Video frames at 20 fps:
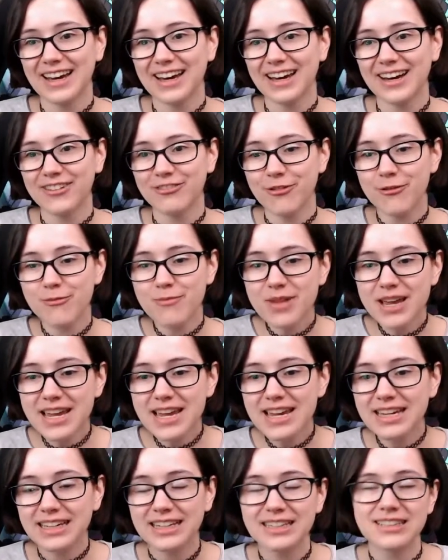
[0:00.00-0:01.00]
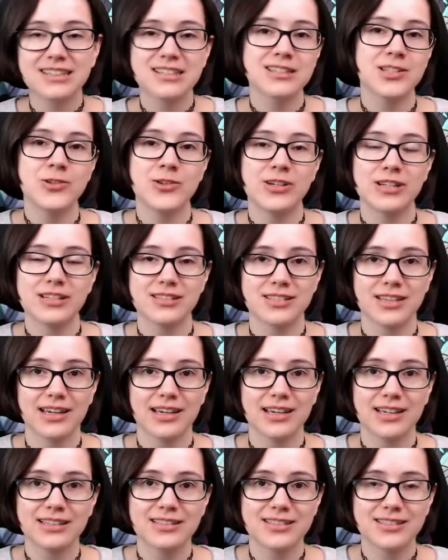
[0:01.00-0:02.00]
For me, it doesn't do
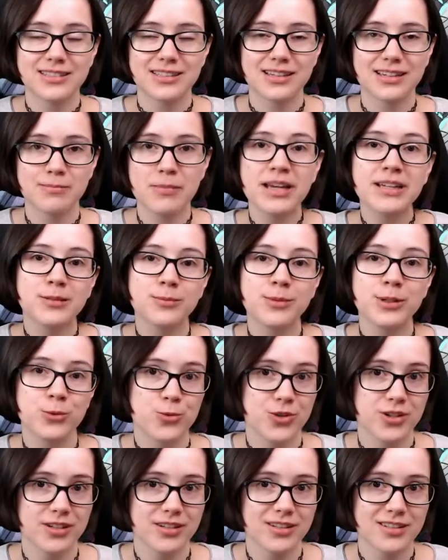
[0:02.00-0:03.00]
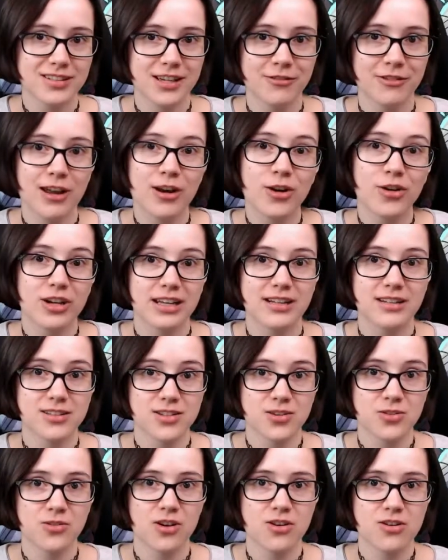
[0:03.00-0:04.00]
anything. It makes me nauseous if I look at it
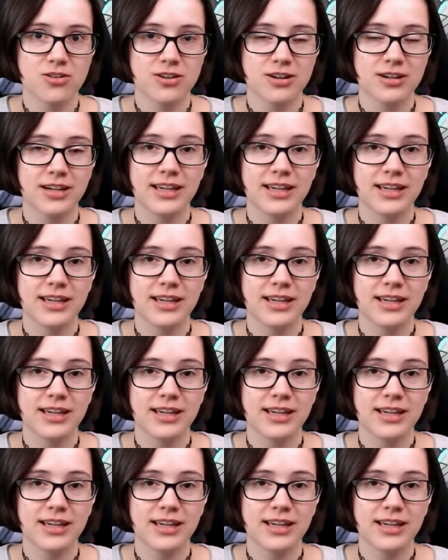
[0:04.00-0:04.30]
too long.